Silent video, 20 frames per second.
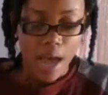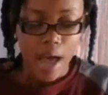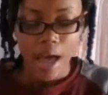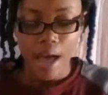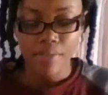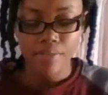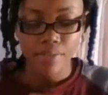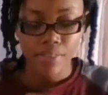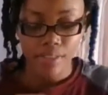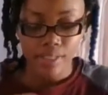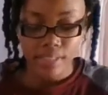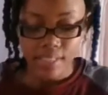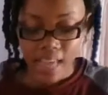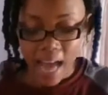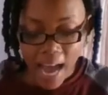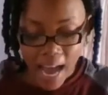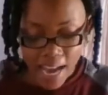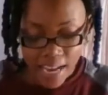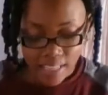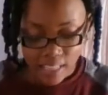and the
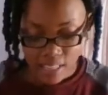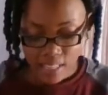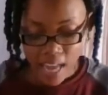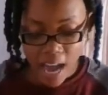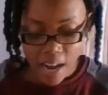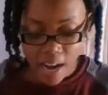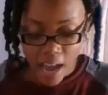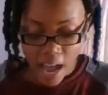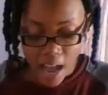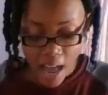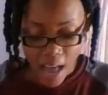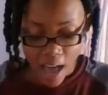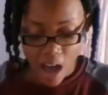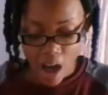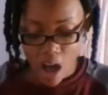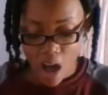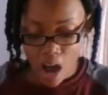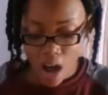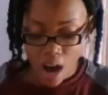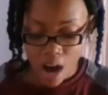sides that
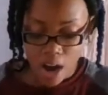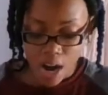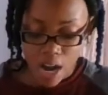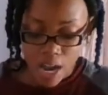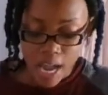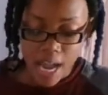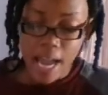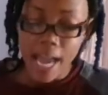are